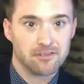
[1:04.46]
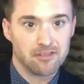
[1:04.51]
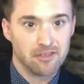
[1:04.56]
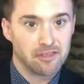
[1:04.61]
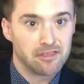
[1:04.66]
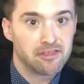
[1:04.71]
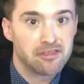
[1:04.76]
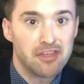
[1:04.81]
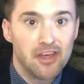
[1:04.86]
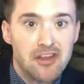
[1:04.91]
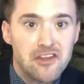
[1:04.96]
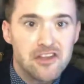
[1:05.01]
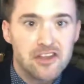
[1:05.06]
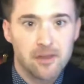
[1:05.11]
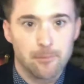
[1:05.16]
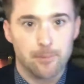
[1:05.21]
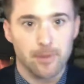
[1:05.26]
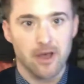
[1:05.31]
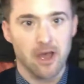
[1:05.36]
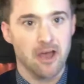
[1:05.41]
the
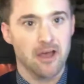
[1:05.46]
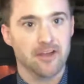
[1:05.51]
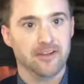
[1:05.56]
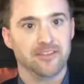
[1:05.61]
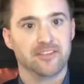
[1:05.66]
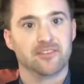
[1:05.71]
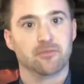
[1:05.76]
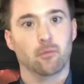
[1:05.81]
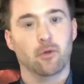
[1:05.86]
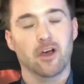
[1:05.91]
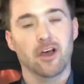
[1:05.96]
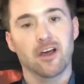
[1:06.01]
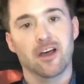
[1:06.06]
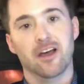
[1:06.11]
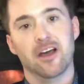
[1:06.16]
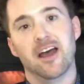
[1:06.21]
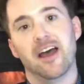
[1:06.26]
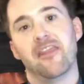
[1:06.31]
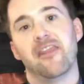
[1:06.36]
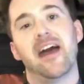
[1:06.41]
Thunderbirds were.
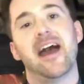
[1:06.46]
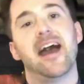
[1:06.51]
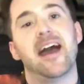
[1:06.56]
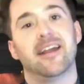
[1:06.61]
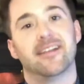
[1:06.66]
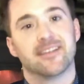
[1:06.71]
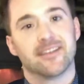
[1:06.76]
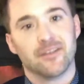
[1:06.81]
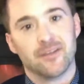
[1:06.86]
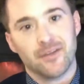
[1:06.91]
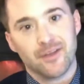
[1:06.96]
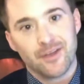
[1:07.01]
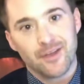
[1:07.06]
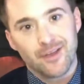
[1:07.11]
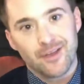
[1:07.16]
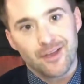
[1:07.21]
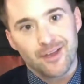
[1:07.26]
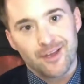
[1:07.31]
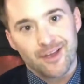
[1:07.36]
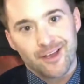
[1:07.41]
And that
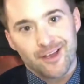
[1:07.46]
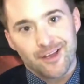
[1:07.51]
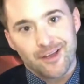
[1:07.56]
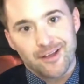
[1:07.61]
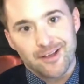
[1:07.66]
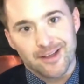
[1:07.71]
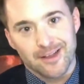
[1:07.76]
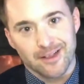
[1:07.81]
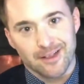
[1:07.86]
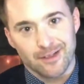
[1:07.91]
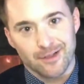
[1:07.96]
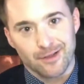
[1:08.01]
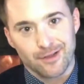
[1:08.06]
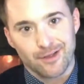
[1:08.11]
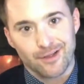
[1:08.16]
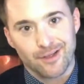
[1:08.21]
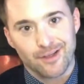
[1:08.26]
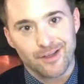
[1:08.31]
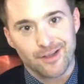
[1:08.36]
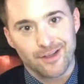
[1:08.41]
little,
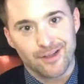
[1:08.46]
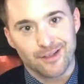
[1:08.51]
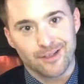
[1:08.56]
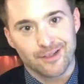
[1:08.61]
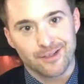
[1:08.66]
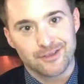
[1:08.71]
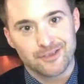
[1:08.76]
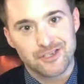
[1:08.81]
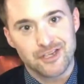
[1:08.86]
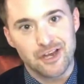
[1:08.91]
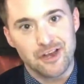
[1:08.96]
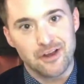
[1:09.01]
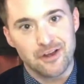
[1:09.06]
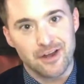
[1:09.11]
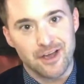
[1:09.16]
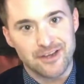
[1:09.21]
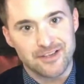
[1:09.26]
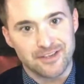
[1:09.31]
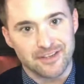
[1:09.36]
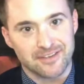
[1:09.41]
little tune
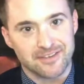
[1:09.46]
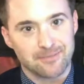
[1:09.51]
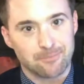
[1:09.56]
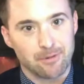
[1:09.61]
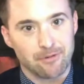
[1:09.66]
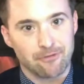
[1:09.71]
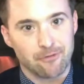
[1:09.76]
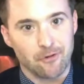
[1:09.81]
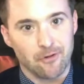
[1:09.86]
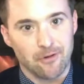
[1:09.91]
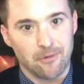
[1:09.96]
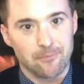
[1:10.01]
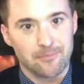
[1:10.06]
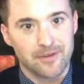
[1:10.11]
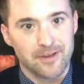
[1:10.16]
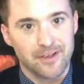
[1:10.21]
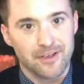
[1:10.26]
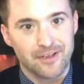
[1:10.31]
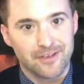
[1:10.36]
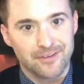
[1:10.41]
I just performed
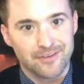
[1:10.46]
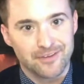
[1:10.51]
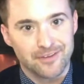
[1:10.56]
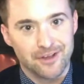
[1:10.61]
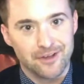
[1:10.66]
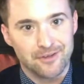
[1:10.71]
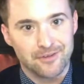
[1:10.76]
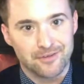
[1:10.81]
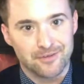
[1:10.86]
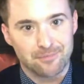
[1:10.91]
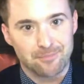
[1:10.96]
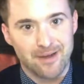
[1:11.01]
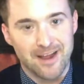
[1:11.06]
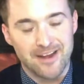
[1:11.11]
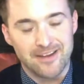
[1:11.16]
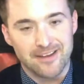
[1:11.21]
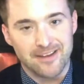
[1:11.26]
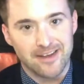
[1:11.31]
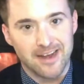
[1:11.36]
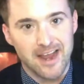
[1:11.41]
so
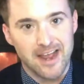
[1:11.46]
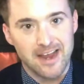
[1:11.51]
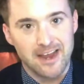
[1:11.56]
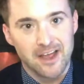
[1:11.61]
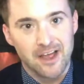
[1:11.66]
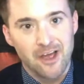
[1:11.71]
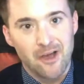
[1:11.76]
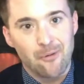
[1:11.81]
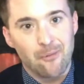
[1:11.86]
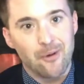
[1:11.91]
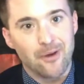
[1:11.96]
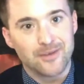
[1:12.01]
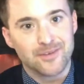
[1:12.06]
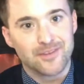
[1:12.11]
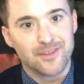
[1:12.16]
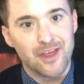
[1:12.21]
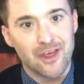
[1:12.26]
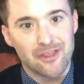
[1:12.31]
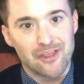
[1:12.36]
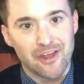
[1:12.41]
splendidly was
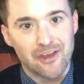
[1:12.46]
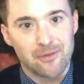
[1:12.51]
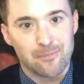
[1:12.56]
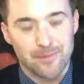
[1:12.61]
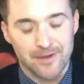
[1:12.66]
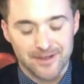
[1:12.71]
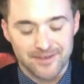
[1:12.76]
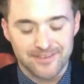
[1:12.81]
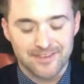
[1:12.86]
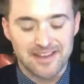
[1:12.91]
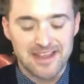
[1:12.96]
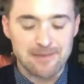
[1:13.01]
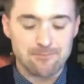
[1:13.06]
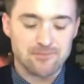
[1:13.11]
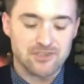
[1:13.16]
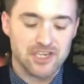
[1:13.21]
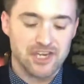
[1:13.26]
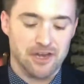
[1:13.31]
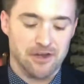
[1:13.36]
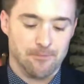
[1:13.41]
the Thunderbirds theme
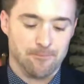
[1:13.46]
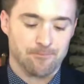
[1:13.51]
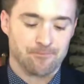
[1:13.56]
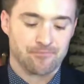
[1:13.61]
tune.